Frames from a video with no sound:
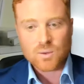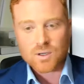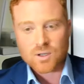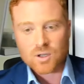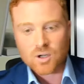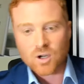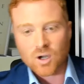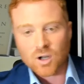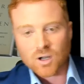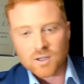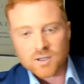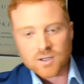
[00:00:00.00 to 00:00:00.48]

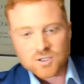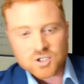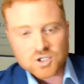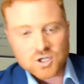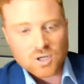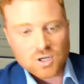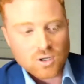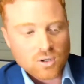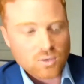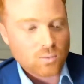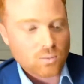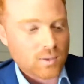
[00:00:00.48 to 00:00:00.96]
acknowledge
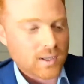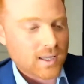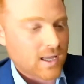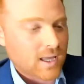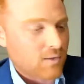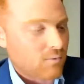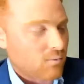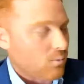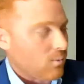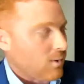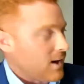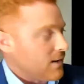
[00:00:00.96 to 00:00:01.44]
we
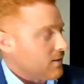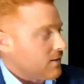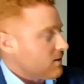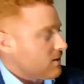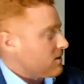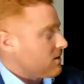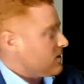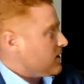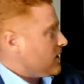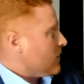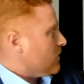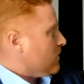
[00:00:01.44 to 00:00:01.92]
have one
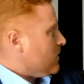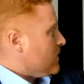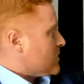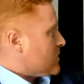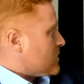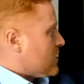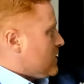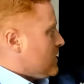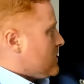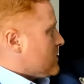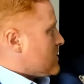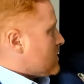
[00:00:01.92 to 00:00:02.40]
thing, which
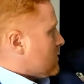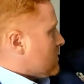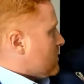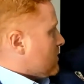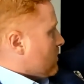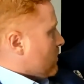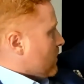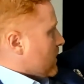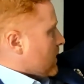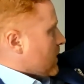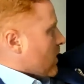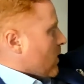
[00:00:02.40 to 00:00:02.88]
is
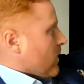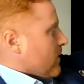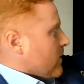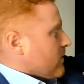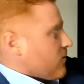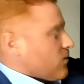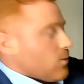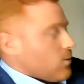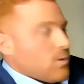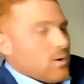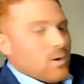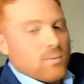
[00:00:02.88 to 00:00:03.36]
we're going
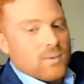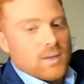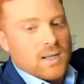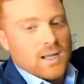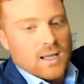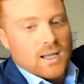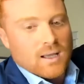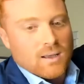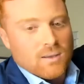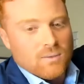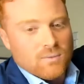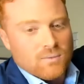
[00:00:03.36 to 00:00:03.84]
for what we
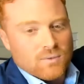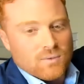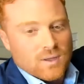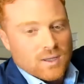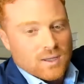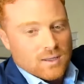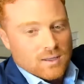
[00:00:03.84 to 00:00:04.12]
love.